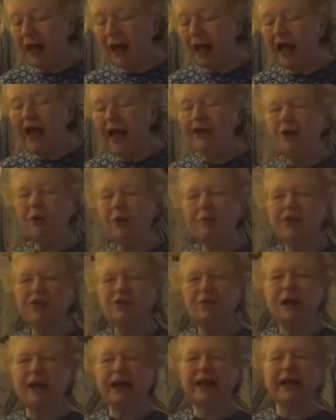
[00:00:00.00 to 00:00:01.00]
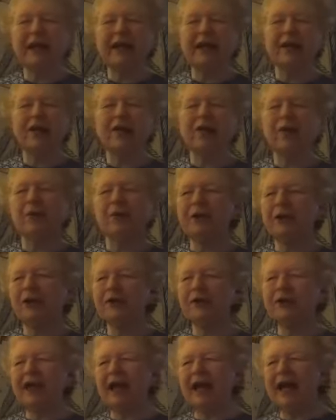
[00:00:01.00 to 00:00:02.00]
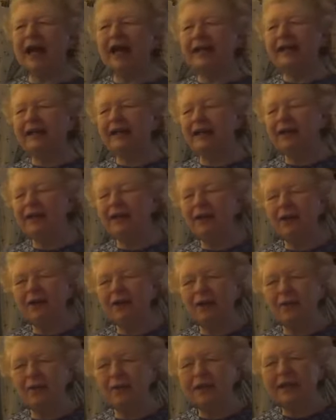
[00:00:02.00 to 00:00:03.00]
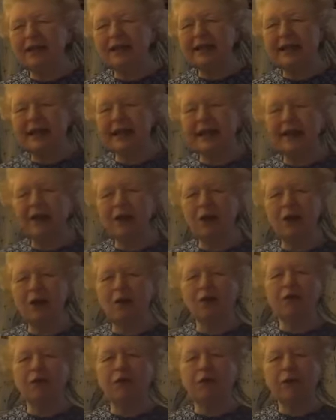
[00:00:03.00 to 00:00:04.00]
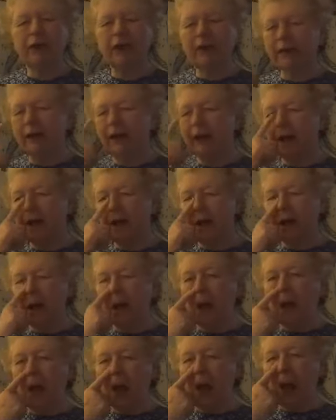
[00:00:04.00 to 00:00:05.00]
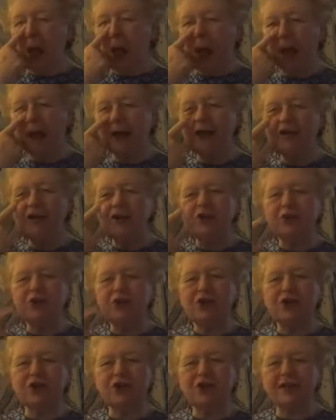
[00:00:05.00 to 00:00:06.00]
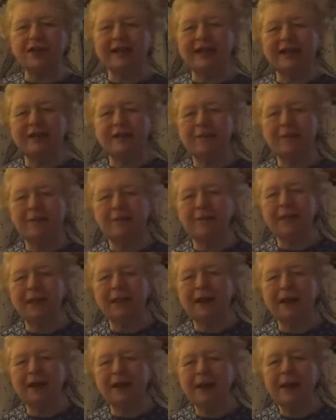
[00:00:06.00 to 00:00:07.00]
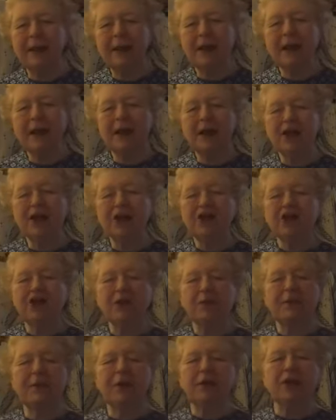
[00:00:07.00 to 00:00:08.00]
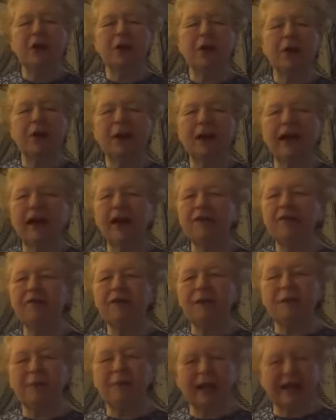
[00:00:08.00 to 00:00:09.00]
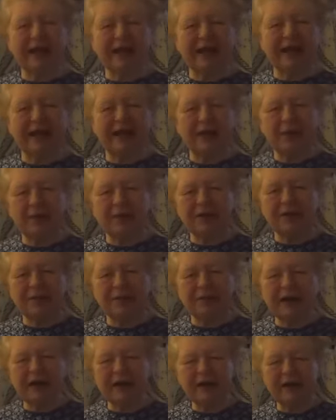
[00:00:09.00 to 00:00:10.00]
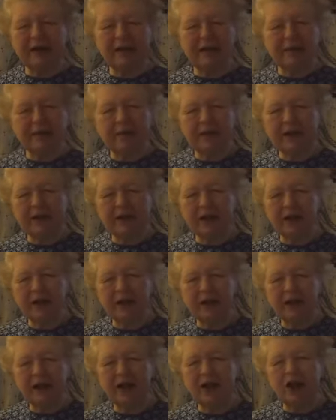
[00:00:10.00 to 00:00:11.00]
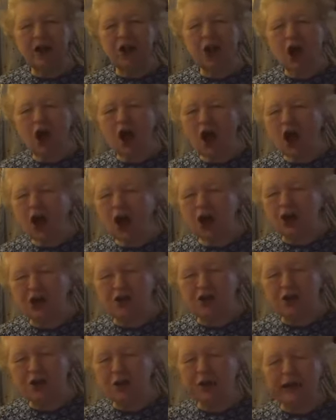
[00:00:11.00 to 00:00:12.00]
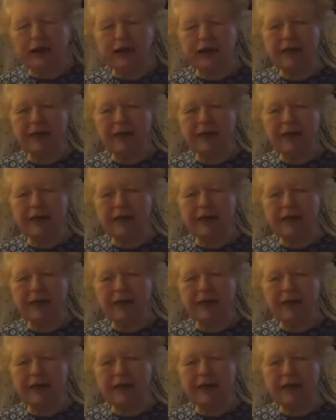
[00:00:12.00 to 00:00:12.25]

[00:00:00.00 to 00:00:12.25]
I know Miss Raquel, when her dad was sick over in New Jersey, she would go every week, and it would be a long journey,